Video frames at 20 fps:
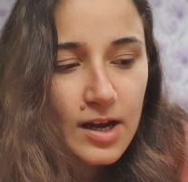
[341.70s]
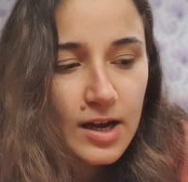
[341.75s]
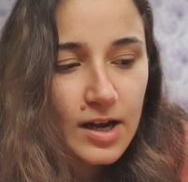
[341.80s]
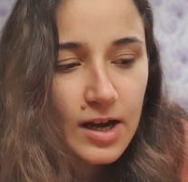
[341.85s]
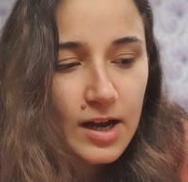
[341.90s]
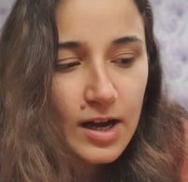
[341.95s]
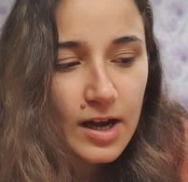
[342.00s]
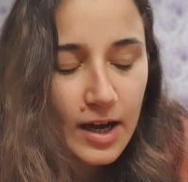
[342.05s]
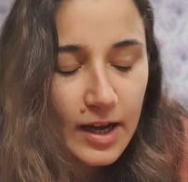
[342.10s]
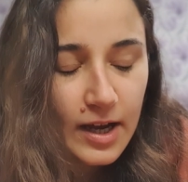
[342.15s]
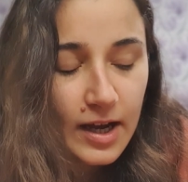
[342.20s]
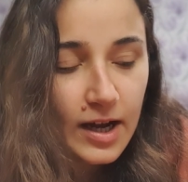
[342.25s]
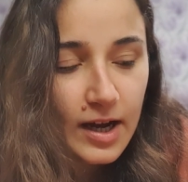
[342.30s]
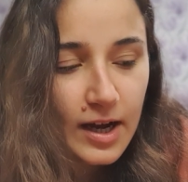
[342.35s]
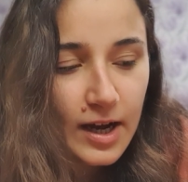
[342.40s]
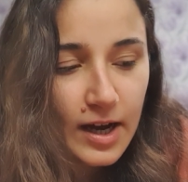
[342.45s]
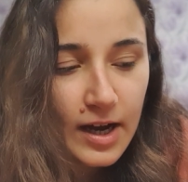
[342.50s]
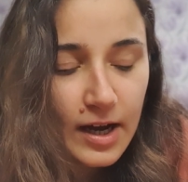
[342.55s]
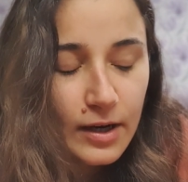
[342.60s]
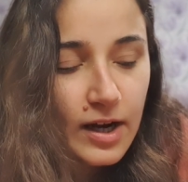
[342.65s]

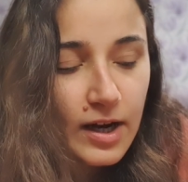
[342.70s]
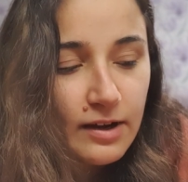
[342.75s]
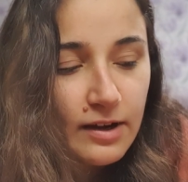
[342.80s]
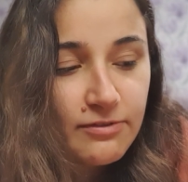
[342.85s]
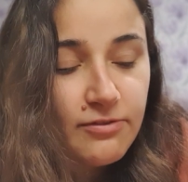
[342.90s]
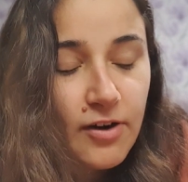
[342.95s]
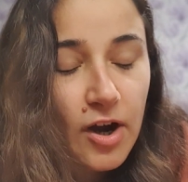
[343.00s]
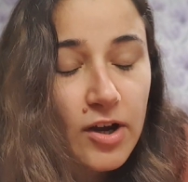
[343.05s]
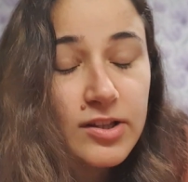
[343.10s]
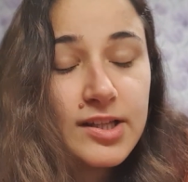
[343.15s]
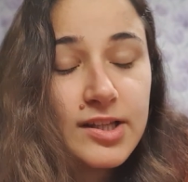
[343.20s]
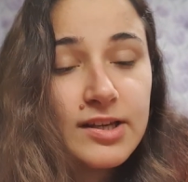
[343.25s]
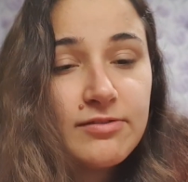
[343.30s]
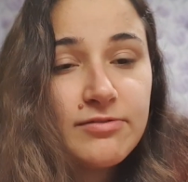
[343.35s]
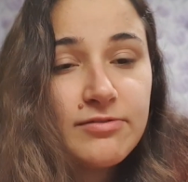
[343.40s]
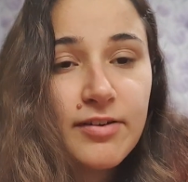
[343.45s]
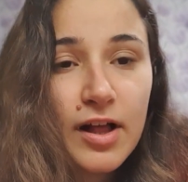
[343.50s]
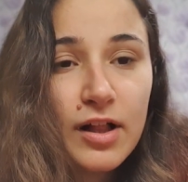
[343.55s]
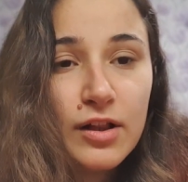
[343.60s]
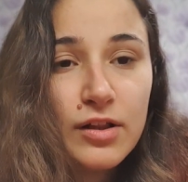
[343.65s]
I finally
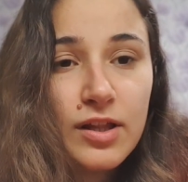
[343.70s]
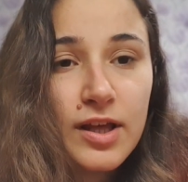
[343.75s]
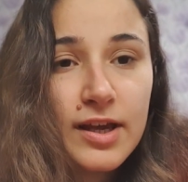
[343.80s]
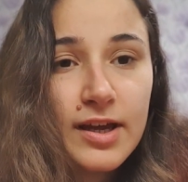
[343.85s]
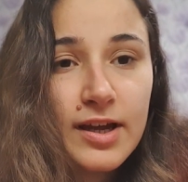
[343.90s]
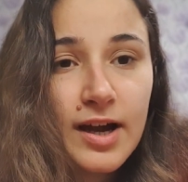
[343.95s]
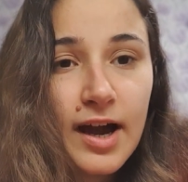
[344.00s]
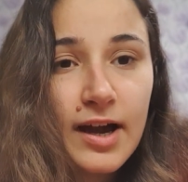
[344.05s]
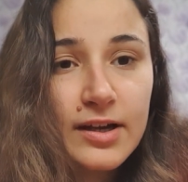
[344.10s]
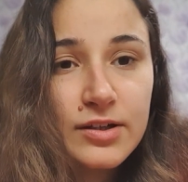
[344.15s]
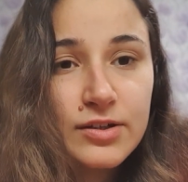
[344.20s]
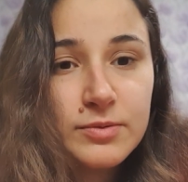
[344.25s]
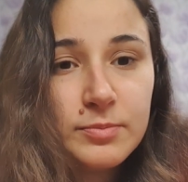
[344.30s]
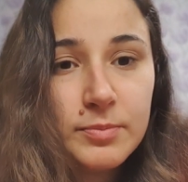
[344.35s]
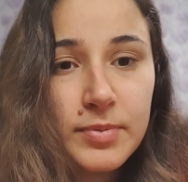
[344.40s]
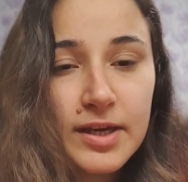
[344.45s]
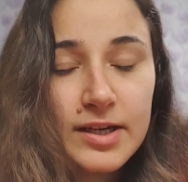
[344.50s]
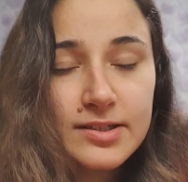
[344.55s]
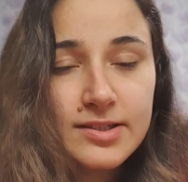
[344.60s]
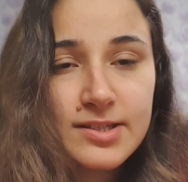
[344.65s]
felt like I could
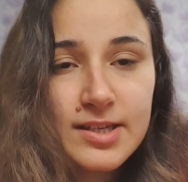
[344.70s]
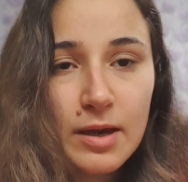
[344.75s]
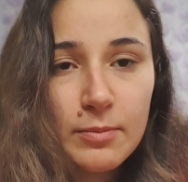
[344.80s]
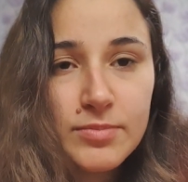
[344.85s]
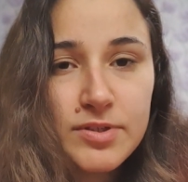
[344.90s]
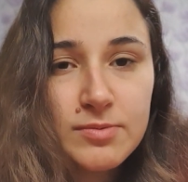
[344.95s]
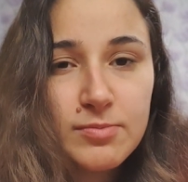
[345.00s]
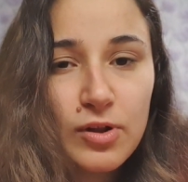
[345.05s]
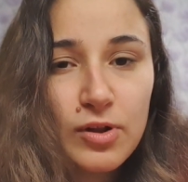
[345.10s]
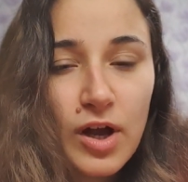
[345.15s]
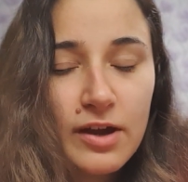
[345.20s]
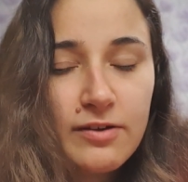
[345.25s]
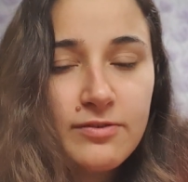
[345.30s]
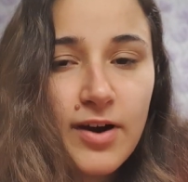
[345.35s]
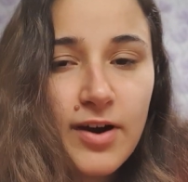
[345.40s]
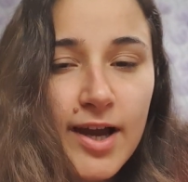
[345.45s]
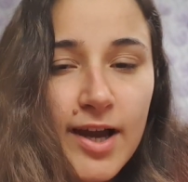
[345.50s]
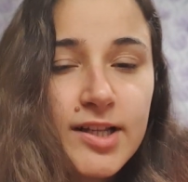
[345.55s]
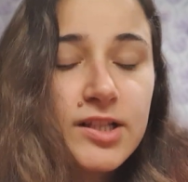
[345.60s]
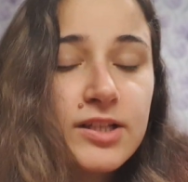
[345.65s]
be acceptable. I
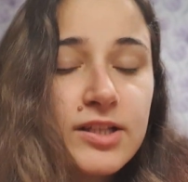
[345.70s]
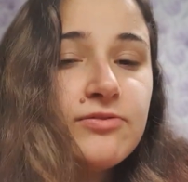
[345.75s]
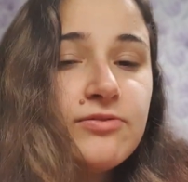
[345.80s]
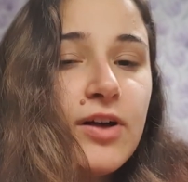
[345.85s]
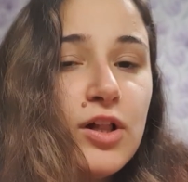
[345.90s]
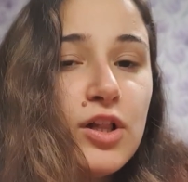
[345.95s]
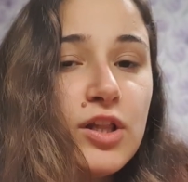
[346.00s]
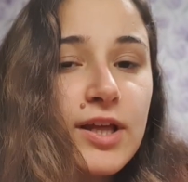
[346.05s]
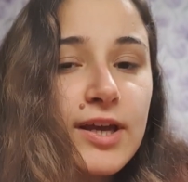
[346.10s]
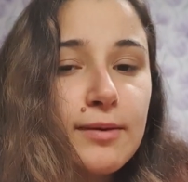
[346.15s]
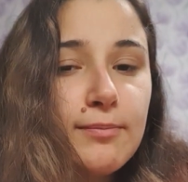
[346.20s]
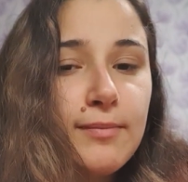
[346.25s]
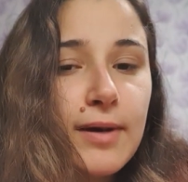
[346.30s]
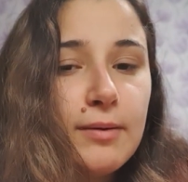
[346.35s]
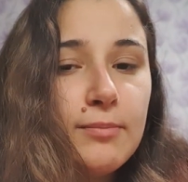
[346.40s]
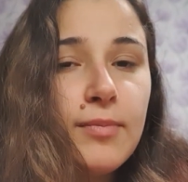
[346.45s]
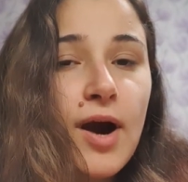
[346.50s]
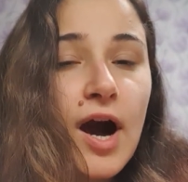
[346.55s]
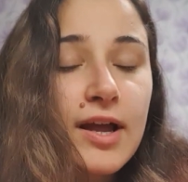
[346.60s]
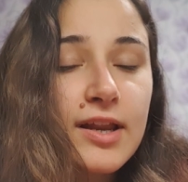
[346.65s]
finally felt like
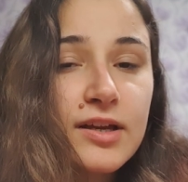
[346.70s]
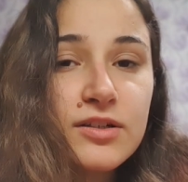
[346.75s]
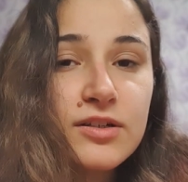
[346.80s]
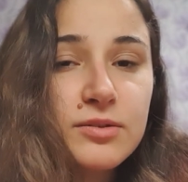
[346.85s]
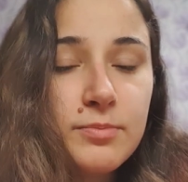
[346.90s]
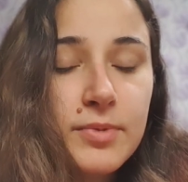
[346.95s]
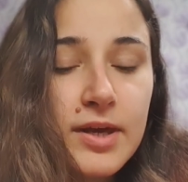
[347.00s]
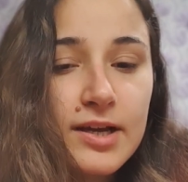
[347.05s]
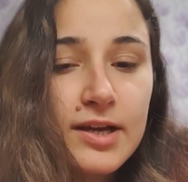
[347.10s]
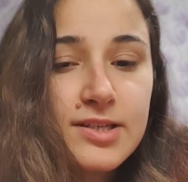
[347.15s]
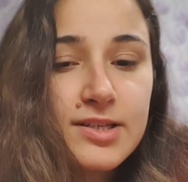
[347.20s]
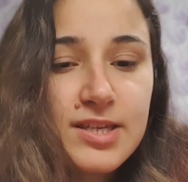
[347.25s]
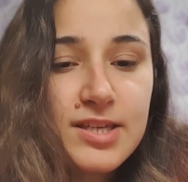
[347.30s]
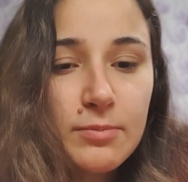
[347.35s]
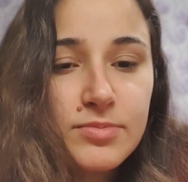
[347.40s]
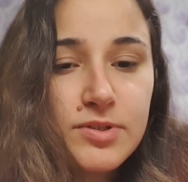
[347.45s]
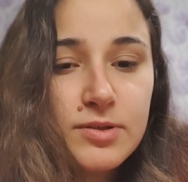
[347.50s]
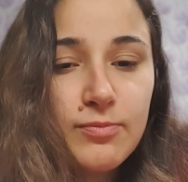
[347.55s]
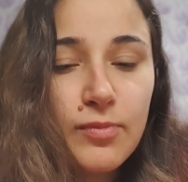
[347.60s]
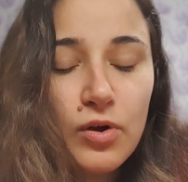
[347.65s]
my body could be
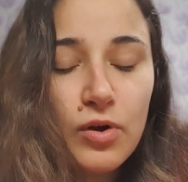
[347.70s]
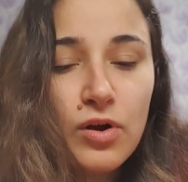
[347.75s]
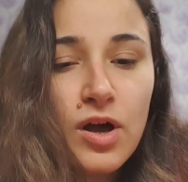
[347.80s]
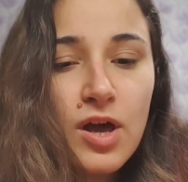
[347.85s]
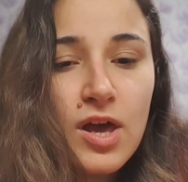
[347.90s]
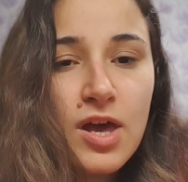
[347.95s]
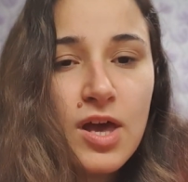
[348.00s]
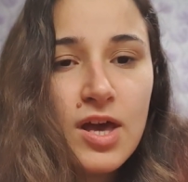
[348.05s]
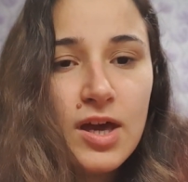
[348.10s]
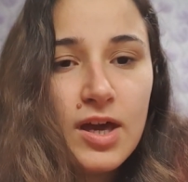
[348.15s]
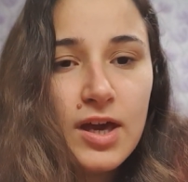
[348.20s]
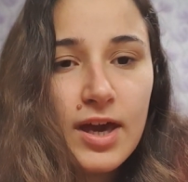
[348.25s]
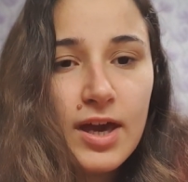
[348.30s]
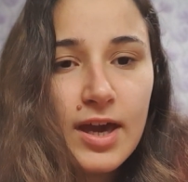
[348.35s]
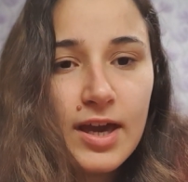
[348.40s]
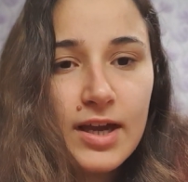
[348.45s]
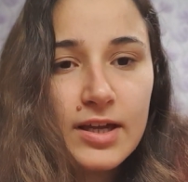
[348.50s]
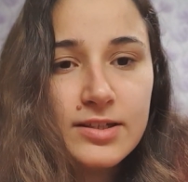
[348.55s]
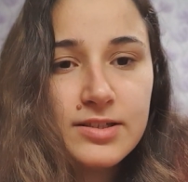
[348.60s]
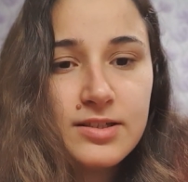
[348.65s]
acceptable,
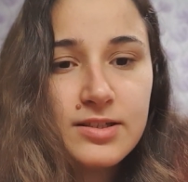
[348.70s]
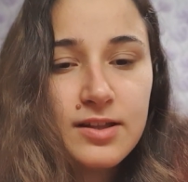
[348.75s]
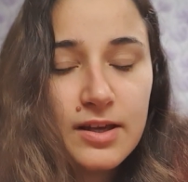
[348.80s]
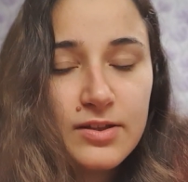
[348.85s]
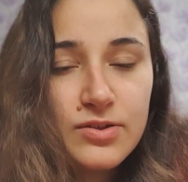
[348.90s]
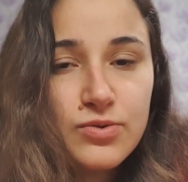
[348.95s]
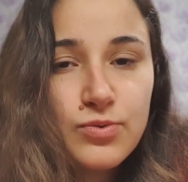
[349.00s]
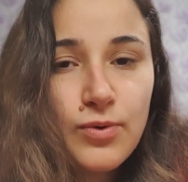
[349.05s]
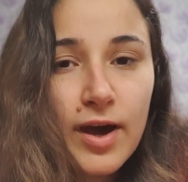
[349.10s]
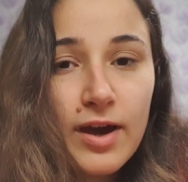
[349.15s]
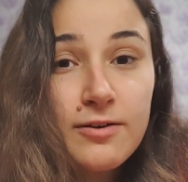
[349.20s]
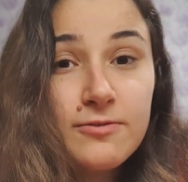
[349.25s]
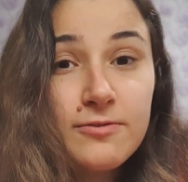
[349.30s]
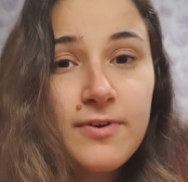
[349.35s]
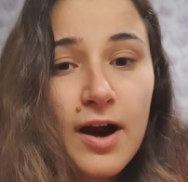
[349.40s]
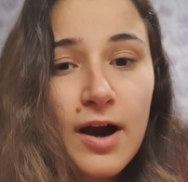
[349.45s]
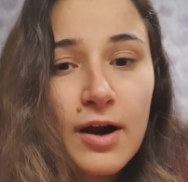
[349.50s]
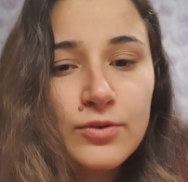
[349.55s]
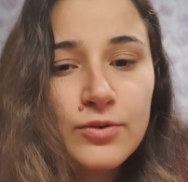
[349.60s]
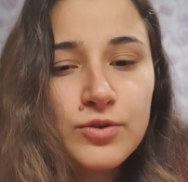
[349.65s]
and that's why I
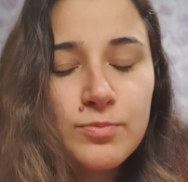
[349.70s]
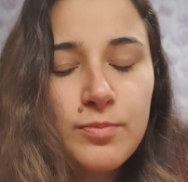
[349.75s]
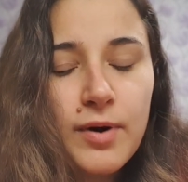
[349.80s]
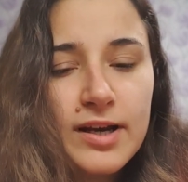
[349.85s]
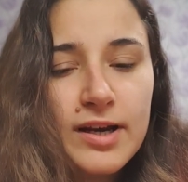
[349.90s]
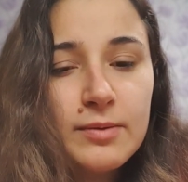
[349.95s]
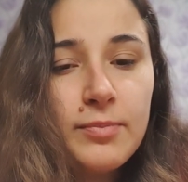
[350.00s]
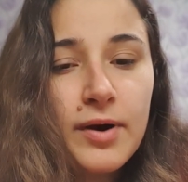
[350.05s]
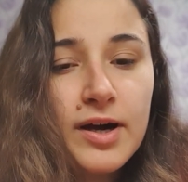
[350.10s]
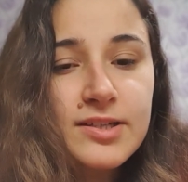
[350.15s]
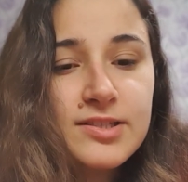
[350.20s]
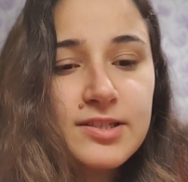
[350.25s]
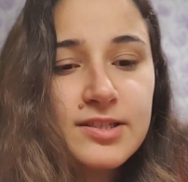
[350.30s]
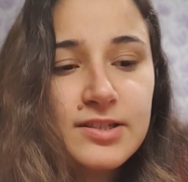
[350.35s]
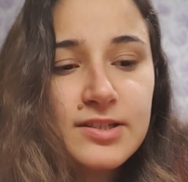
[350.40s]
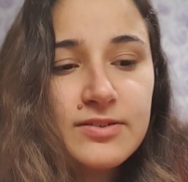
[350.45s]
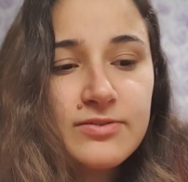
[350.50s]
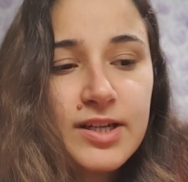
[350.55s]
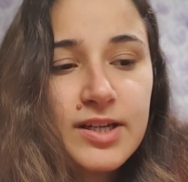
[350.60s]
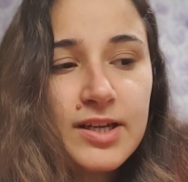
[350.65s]
found body
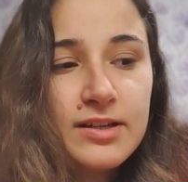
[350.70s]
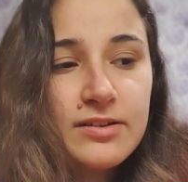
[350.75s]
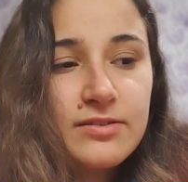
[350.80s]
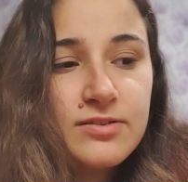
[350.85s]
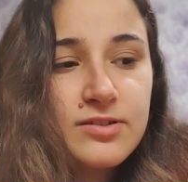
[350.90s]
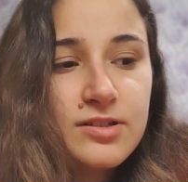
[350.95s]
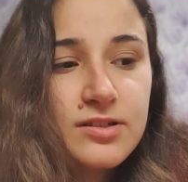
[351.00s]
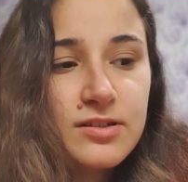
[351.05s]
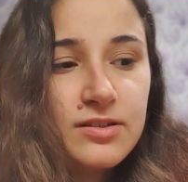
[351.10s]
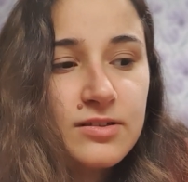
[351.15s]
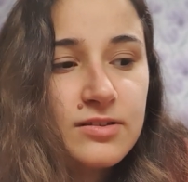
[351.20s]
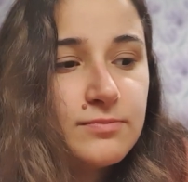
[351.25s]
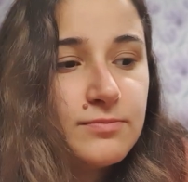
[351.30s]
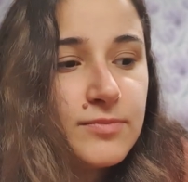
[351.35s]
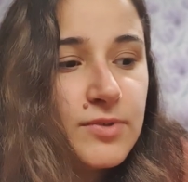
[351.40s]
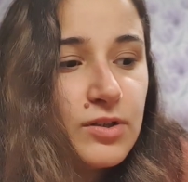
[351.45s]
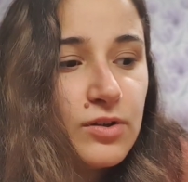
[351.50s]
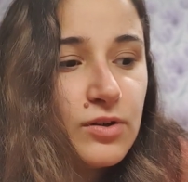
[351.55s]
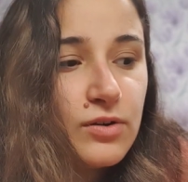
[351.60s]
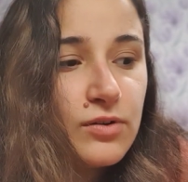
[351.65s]
positivity and
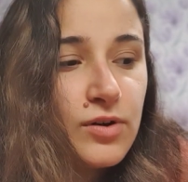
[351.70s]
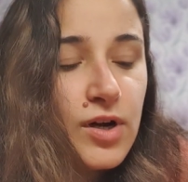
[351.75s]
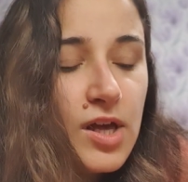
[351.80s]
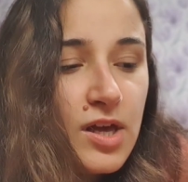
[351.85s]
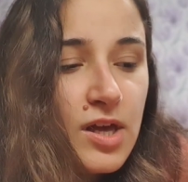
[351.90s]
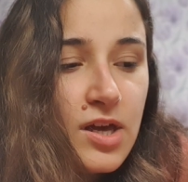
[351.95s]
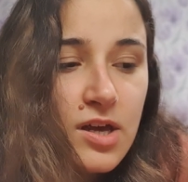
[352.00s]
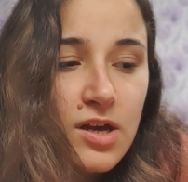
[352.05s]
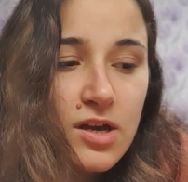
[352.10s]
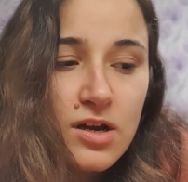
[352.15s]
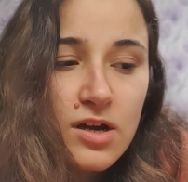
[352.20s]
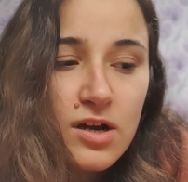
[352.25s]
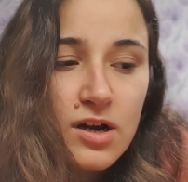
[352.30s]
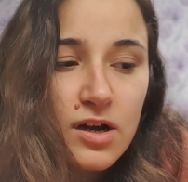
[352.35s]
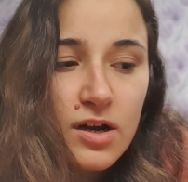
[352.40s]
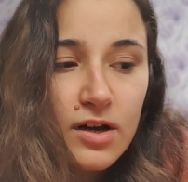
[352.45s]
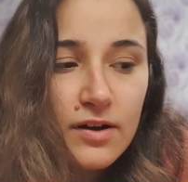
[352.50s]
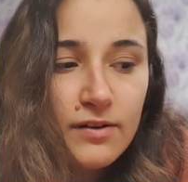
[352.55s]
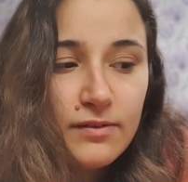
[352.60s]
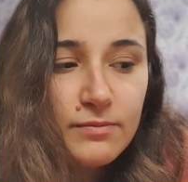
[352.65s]

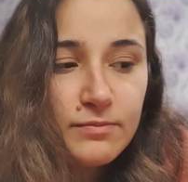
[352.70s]
uh,